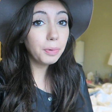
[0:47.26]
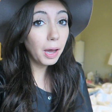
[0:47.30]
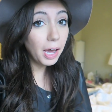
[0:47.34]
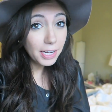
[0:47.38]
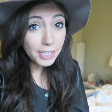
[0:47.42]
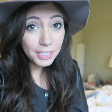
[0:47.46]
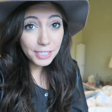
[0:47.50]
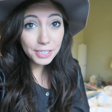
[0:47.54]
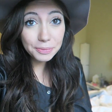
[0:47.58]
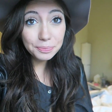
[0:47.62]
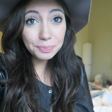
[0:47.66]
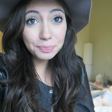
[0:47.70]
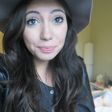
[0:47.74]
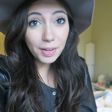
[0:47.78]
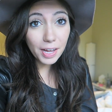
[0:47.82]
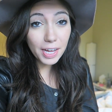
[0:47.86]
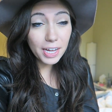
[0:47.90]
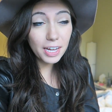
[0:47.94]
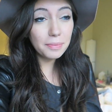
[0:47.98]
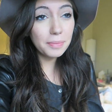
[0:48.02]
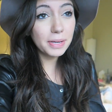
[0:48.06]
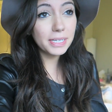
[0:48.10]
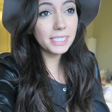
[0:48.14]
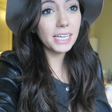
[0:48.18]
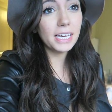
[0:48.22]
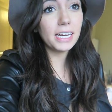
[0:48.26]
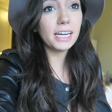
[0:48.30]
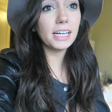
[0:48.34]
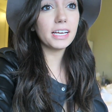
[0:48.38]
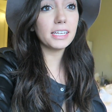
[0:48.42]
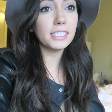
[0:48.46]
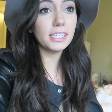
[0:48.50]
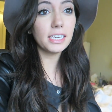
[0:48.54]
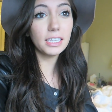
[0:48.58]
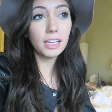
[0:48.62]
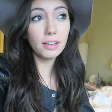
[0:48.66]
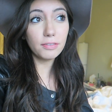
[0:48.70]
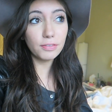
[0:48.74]
But I am excited
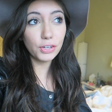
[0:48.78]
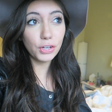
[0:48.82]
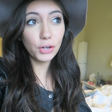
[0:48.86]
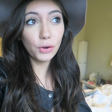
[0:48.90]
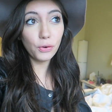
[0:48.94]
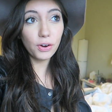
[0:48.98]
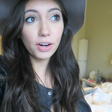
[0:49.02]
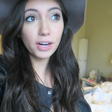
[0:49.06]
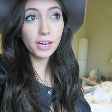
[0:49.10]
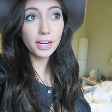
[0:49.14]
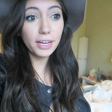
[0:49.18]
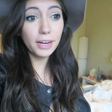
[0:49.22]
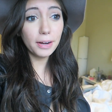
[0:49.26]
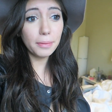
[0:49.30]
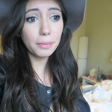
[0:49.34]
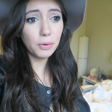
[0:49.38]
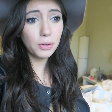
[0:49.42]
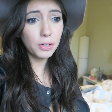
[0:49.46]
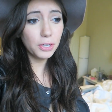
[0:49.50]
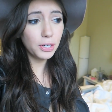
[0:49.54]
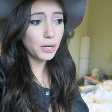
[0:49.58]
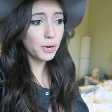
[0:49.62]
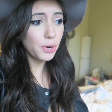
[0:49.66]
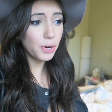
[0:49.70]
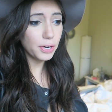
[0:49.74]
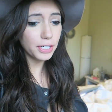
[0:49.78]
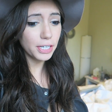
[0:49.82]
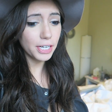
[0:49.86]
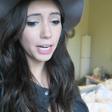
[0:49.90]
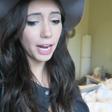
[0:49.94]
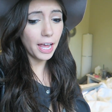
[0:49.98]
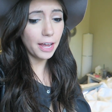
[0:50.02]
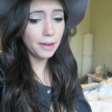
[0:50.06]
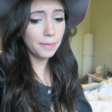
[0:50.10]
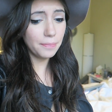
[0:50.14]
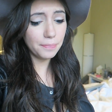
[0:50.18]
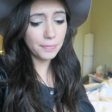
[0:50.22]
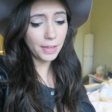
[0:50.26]
because I love New York and I'm going to New York
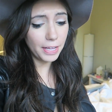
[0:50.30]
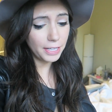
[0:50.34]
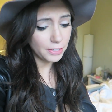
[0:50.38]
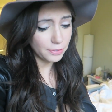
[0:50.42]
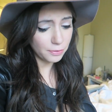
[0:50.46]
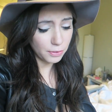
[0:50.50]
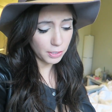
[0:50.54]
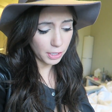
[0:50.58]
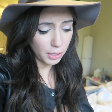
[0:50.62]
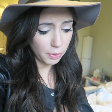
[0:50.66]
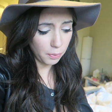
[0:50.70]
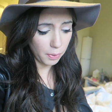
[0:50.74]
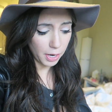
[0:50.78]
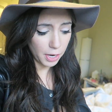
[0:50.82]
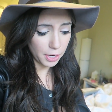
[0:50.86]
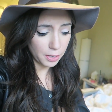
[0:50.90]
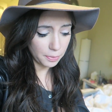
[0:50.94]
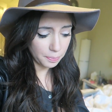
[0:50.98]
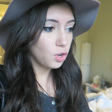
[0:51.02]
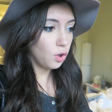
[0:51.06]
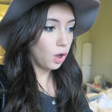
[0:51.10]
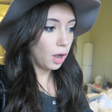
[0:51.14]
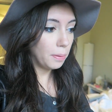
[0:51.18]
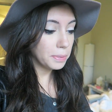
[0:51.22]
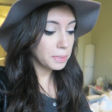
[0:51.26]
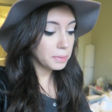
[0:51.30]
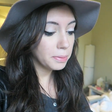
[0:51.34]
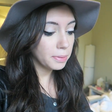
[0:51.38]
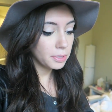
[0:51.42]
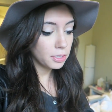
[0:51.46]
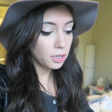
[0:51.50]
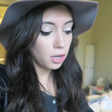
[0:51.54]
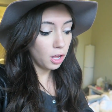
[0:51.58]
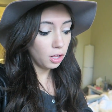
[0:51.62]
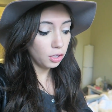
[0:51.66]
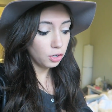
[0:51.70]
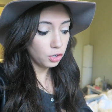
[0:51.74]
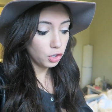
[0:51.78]
today. That's really weird. So I'm just about
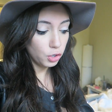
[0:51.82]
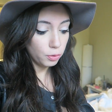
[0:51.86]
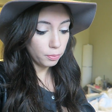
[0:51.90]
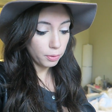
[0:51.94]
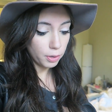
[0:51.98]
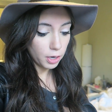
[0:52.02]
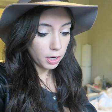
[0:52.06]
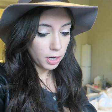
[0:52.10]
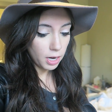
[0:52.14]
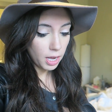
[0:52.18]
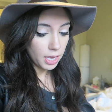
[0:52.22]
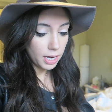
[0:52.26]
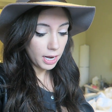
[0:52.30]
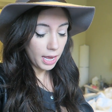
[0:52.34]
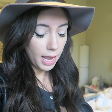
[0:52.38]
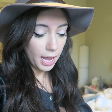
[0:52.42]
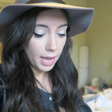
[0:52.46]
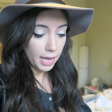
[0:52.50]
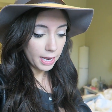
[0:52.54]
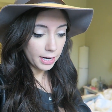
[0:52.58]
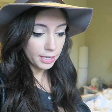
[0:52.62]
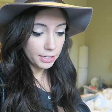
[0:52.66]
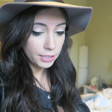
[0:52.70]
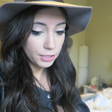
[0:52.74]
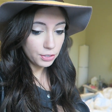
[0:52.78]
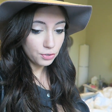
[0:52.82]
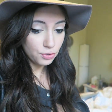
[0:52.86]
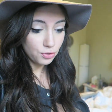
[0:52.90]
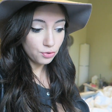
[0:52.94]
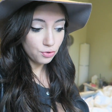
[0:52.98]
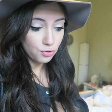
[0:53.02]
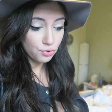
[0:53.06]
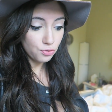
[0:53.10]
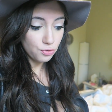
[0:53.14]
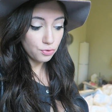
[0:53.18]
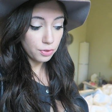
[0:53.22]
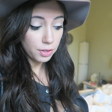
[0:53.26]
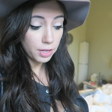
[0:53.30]
to call an Uber and head
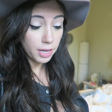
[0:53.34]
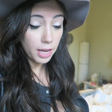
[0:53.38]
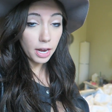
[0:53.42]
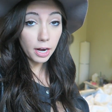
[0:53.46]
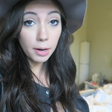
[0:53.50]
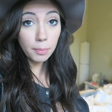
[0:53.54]
to the